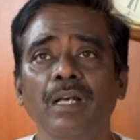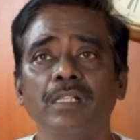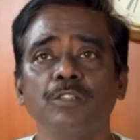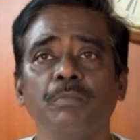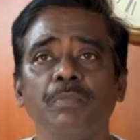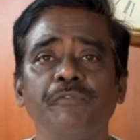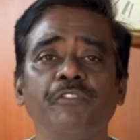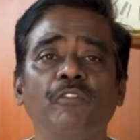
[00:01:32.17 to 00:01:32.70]
So
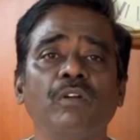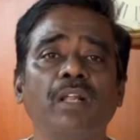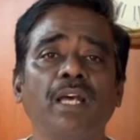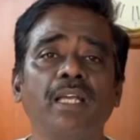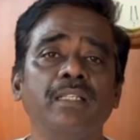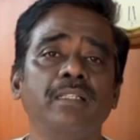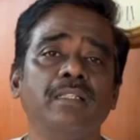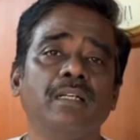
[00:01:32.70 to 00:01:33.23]
before
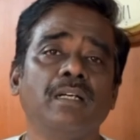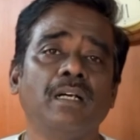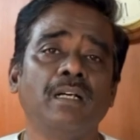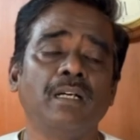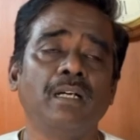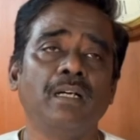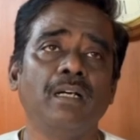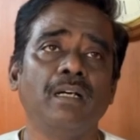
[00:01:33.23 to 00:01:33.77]
I
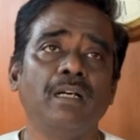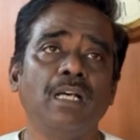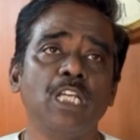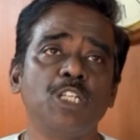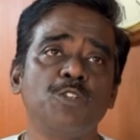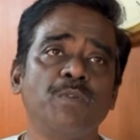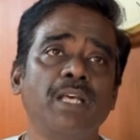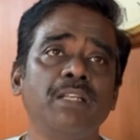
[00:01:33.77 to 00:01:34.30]

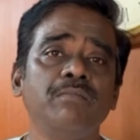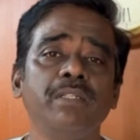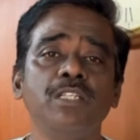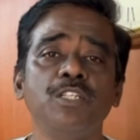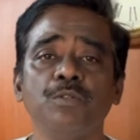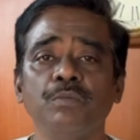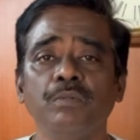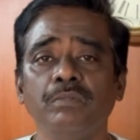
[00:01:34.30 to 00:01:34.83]
delve
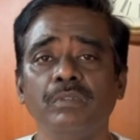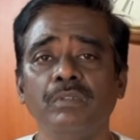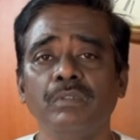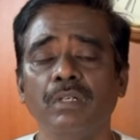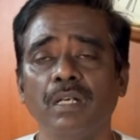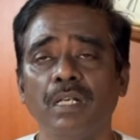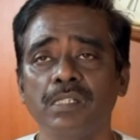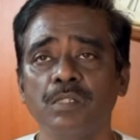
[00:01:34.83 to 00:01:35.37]
into
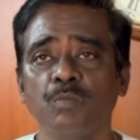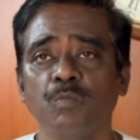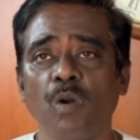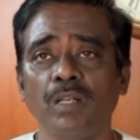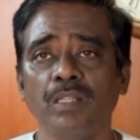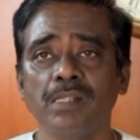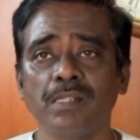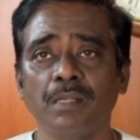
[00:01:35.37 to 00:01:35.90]
as to
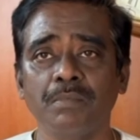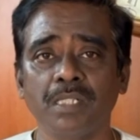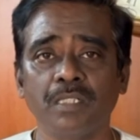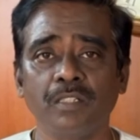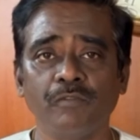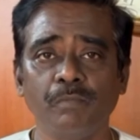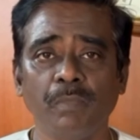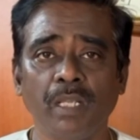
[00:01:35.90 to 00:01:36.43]
what the subject
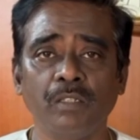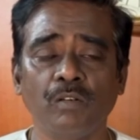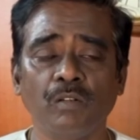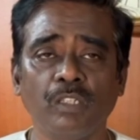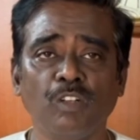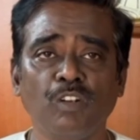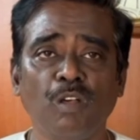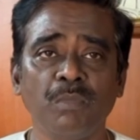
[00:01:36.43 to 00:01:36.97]
of
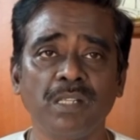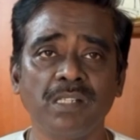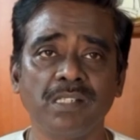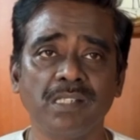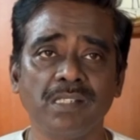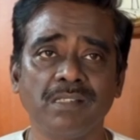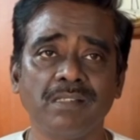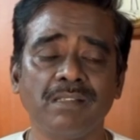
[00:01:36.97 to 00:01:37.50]
microeconomics
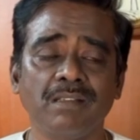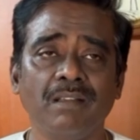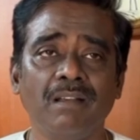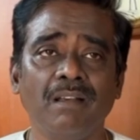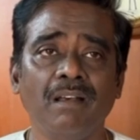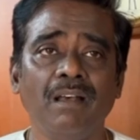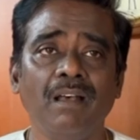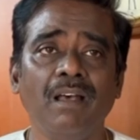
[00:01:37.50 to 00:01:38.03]
is,
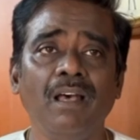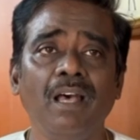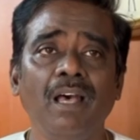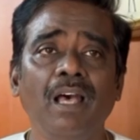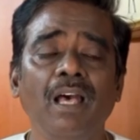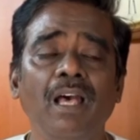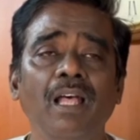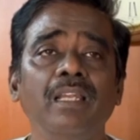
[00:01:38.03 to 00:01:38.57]

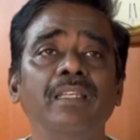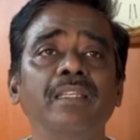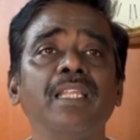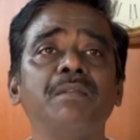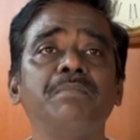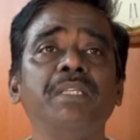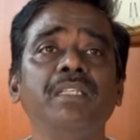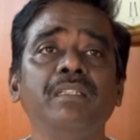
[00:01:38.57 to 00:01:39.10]

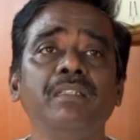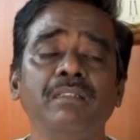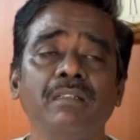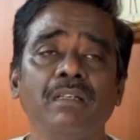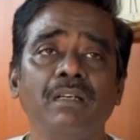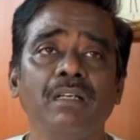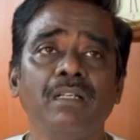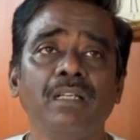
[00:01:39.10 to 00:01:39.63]
let me
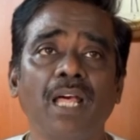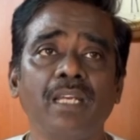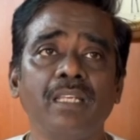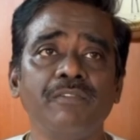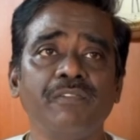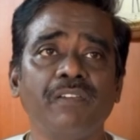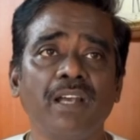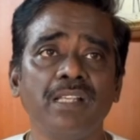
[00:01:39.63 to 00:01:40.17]

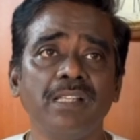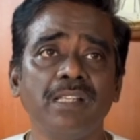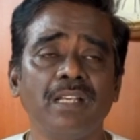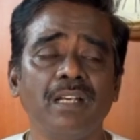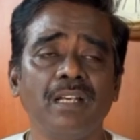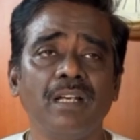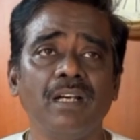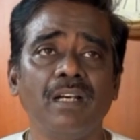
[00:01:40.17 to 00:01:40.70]
clarify
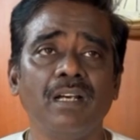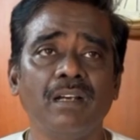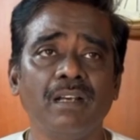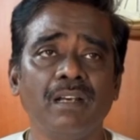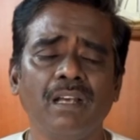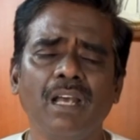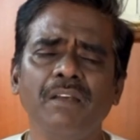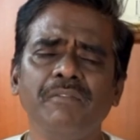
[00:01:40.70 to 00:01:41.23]

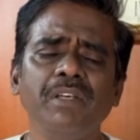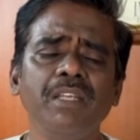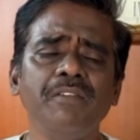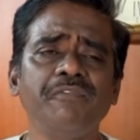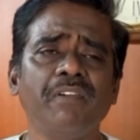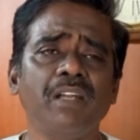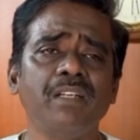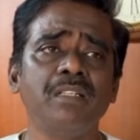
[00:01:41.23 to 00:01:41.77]
a very
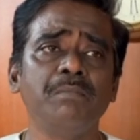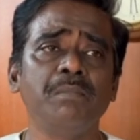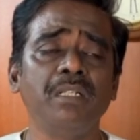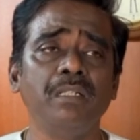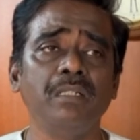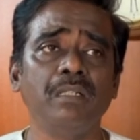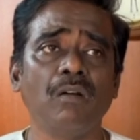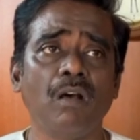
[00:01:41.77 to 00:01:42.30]

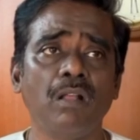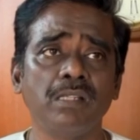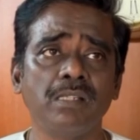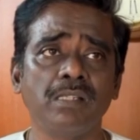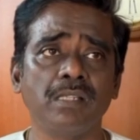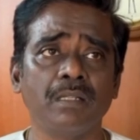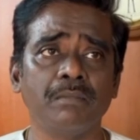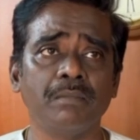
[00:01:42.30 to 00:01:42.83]
fundamental
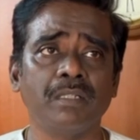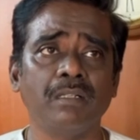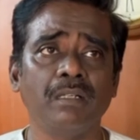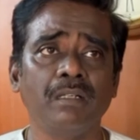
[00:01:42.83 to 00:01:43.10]
concept,